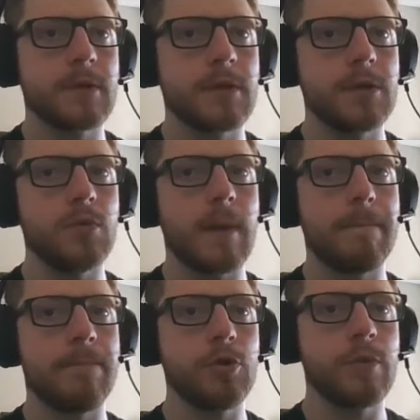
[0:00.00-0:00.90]
do a
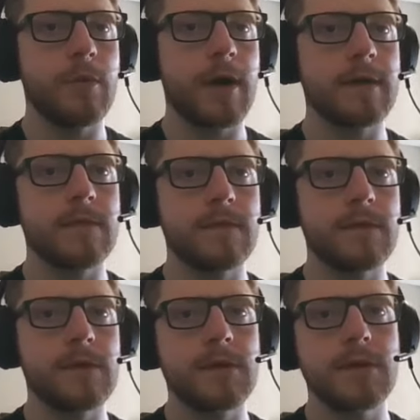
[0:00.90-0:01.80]
put
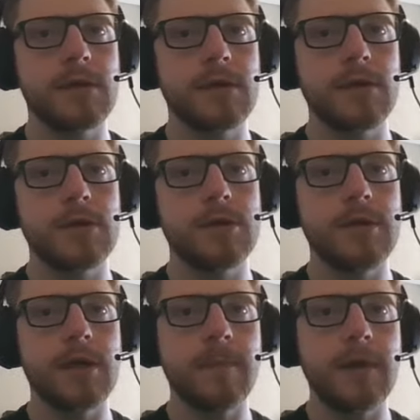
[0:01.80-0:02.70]
request to the
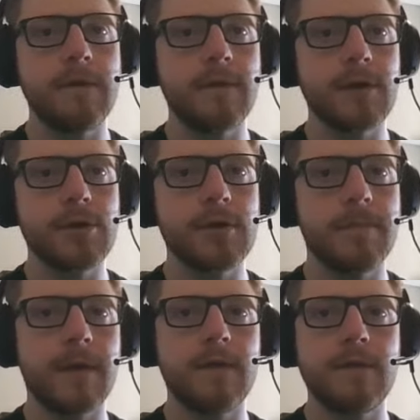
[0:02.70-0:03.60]
update function,
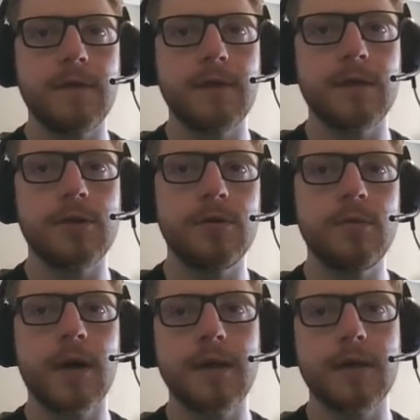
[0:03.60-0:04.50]
passing the to do
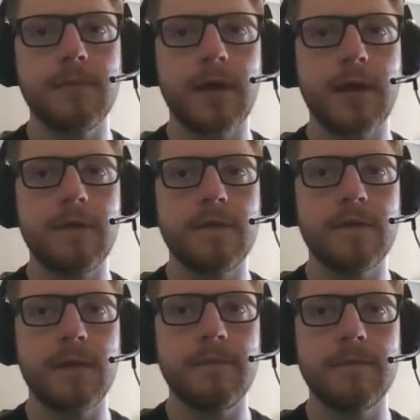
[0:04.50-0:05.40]
item and
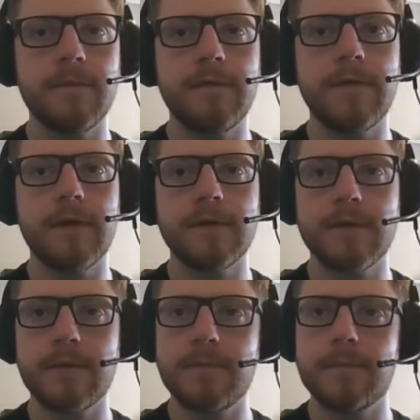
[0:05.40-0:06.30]
some
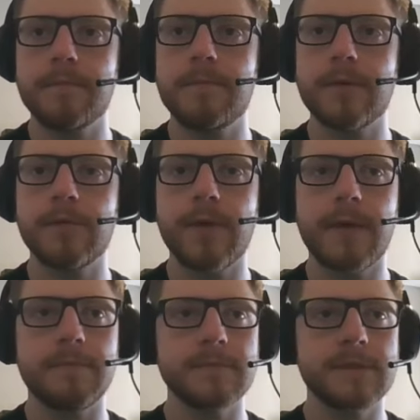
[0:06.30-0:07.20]

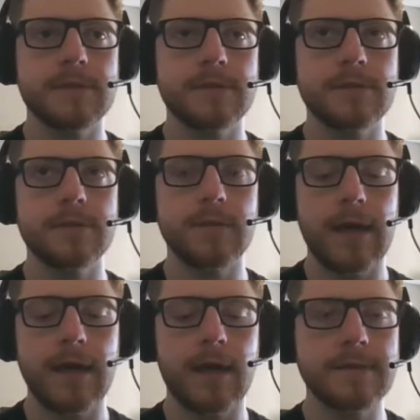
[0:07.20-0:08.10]
params.
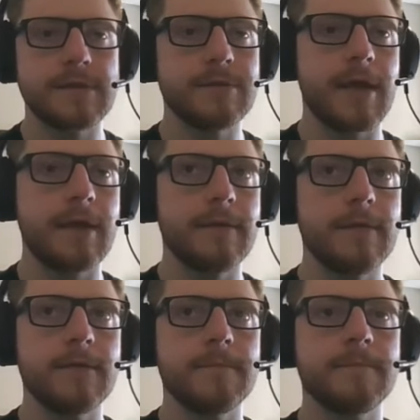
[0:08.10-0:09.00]
Okay, let's do that.